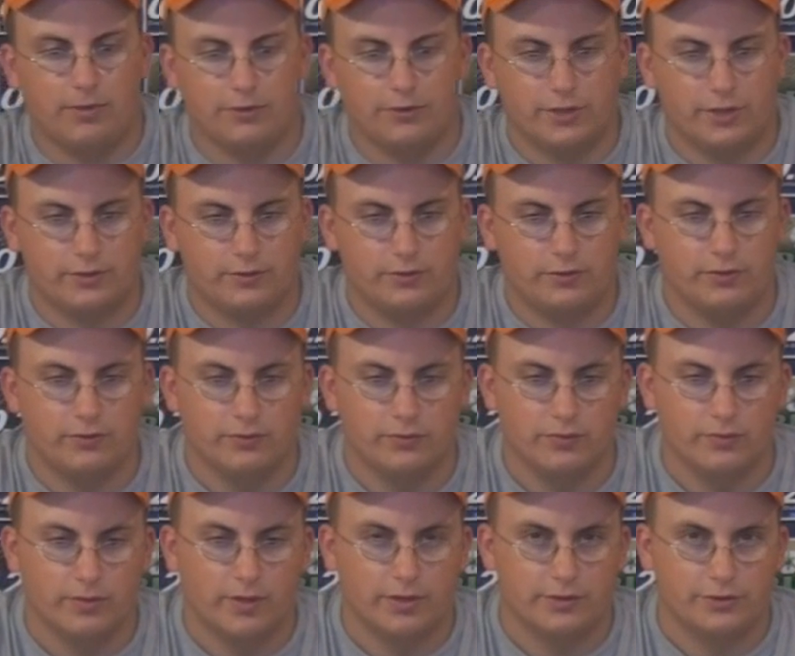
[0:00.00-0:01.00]
but just
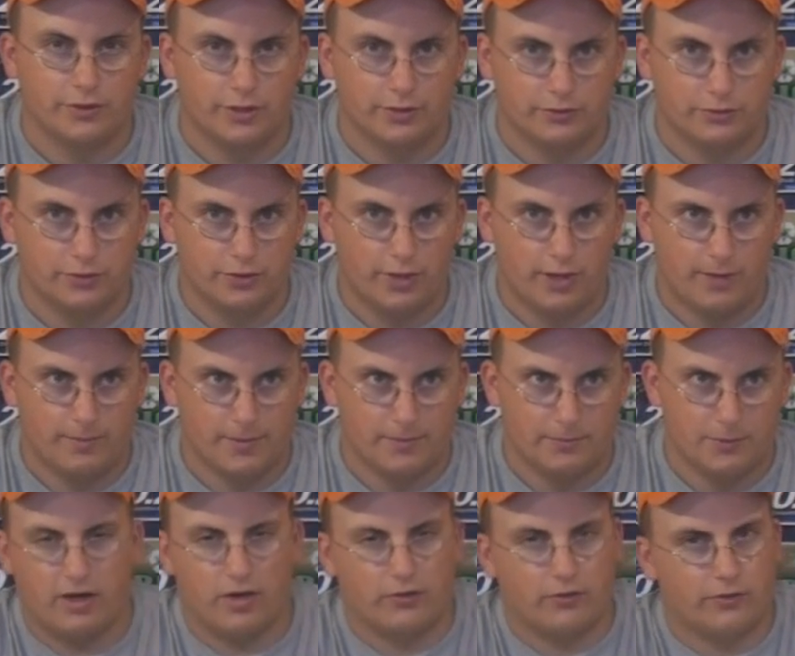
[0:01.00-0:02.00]
to adjust your
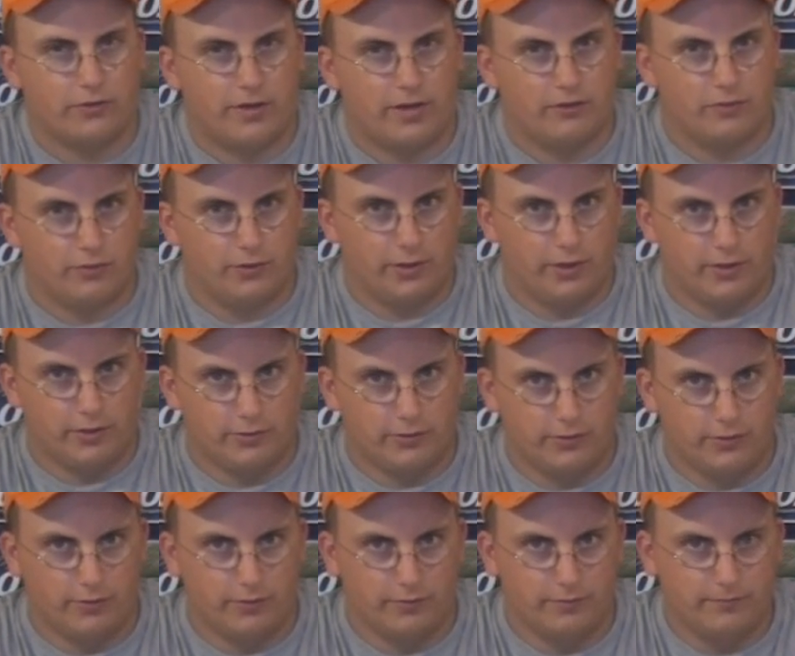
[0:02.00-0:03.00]
hop-up. And also sounds really good
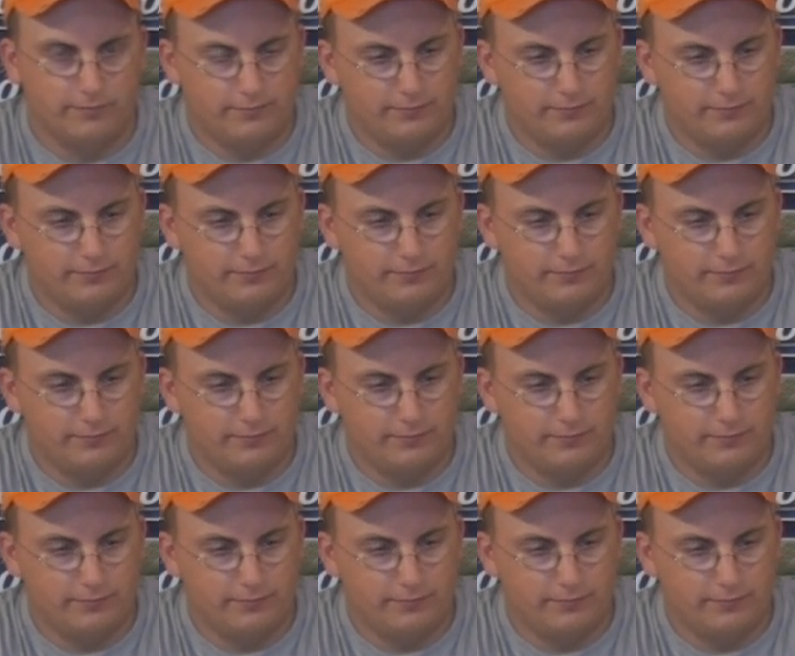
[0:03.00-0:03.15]
too.